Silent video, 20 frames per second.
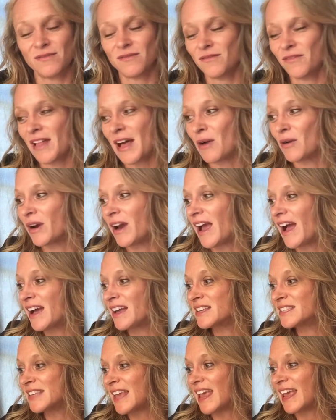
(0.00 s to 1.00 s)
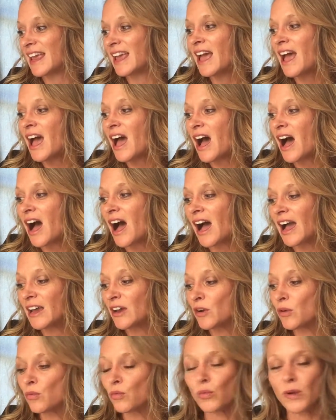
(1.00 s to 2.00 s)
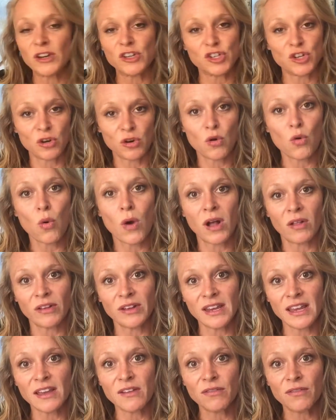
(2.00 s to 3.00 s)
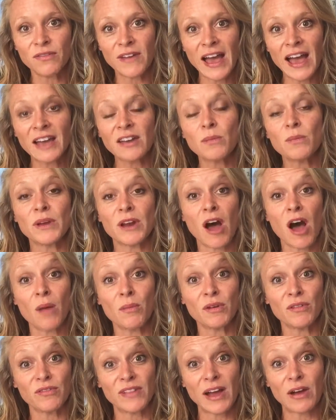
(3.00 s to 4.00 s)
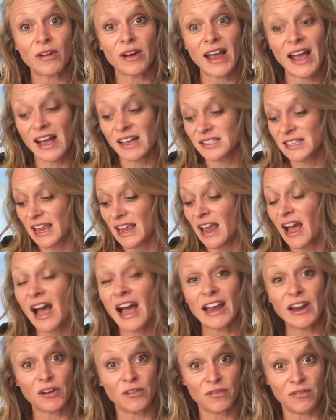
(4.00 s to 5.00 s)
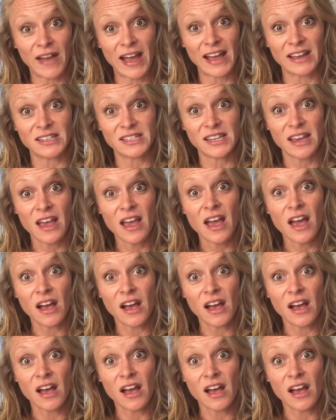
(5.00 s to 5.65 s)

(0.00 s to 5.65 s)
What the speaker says: flour has a higher, richer quality of fat, but almond flour has a higher fat